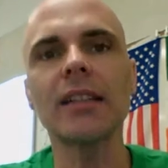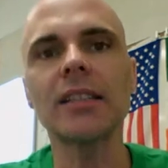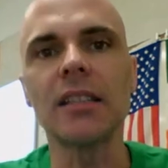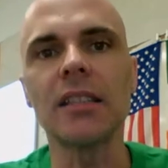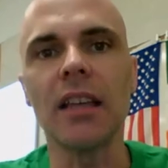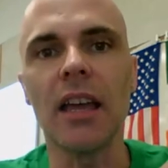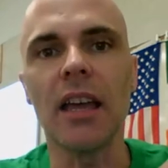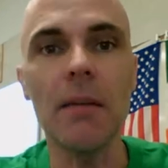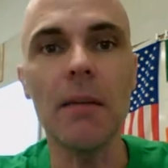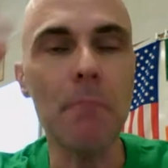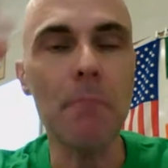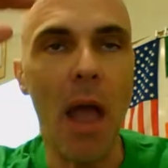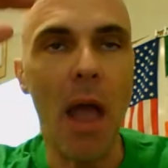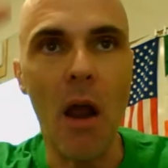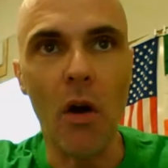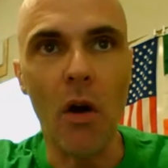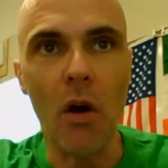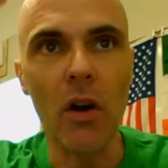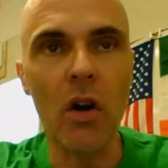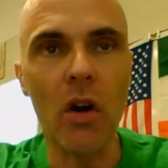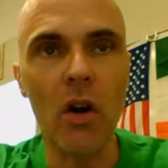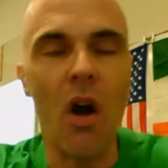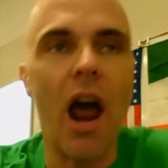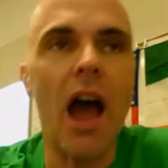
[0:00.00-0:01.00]
essay, a
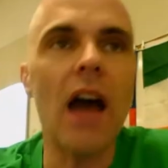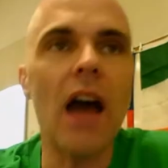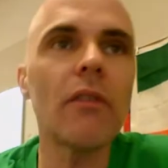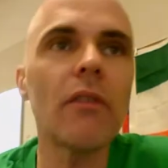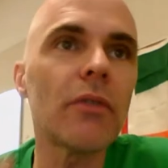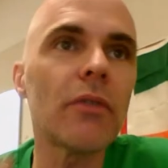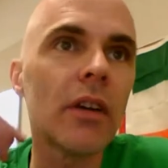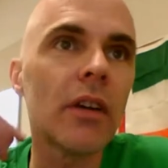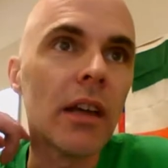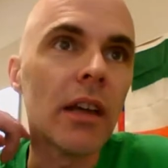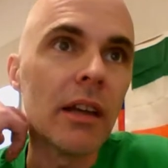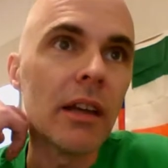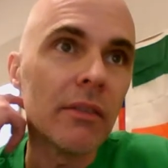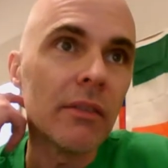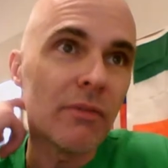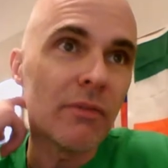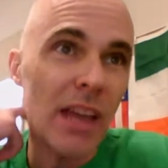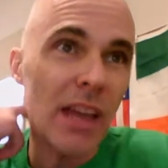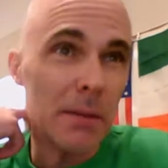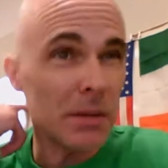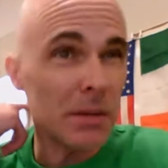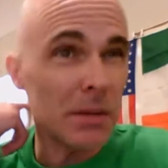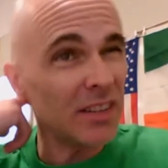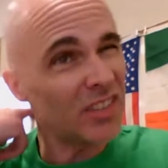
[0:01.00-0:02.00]
paragraph,
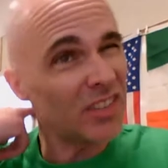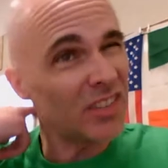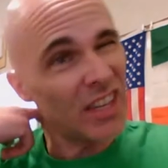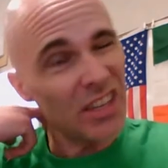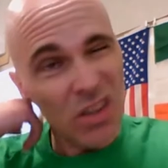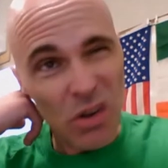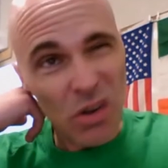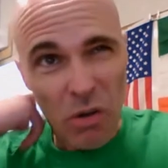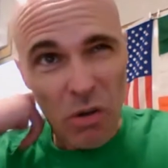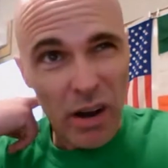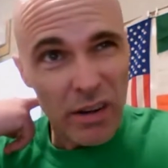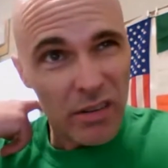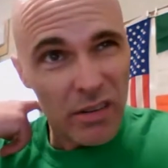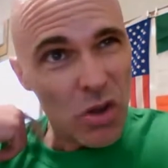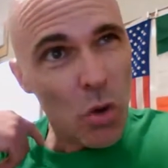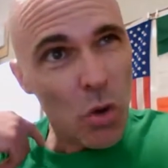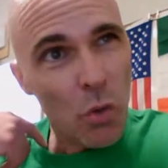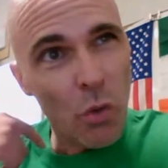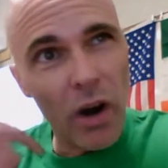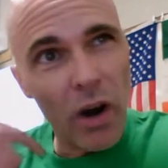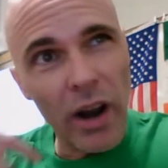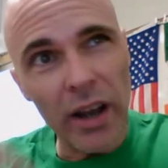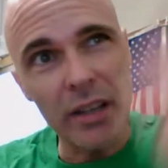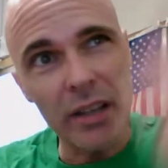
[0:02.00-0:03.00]
that I'm going to say, you know what,
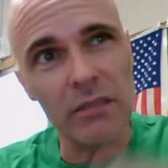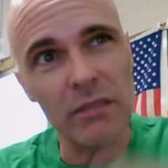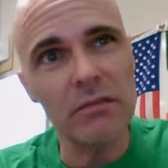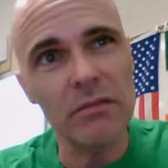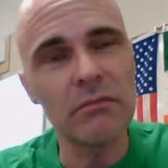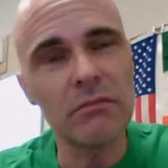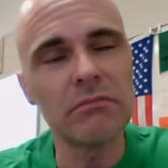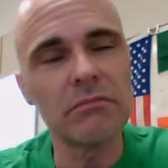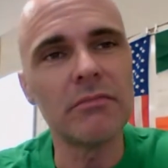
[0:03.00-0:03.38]
you're right,